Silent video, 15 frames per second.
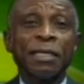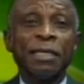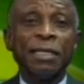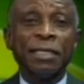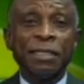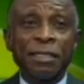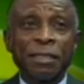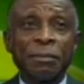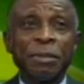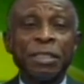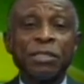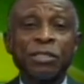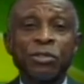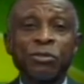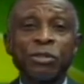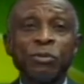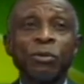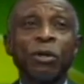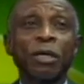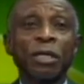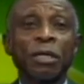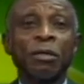in the ministry,
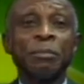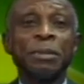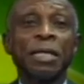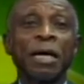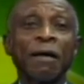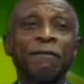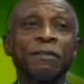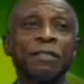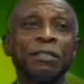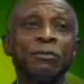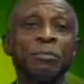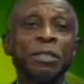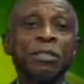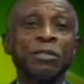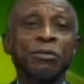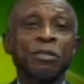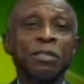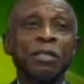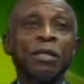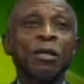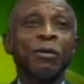working on behalf of the ministry,